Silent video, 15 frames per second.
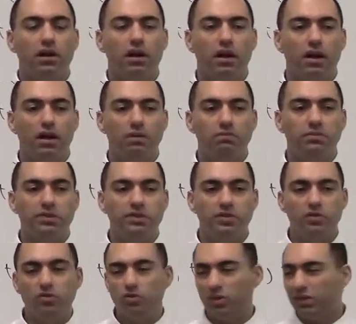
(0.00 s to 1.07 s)

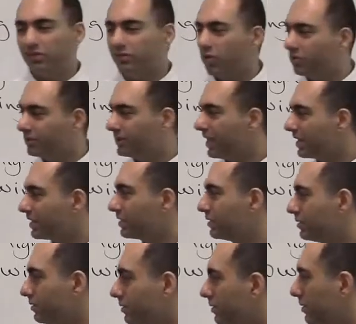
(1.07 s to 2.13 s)
But usually in formal
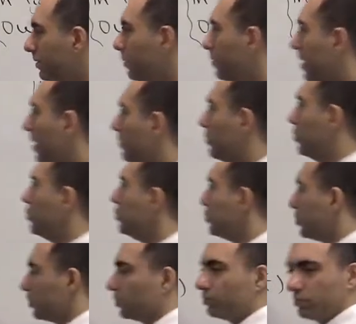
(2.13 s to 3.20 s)
texts, we have due
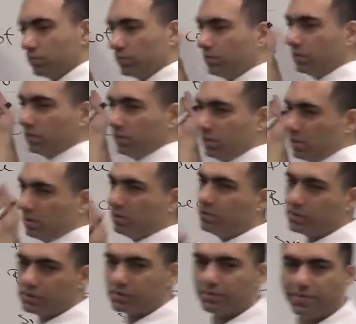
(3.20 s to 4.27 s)
to,
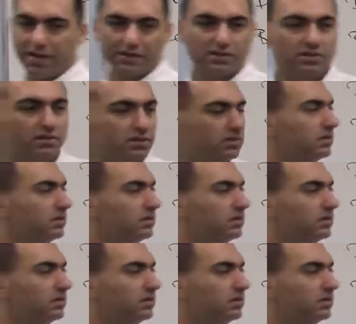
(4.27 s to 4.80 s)
which is the best.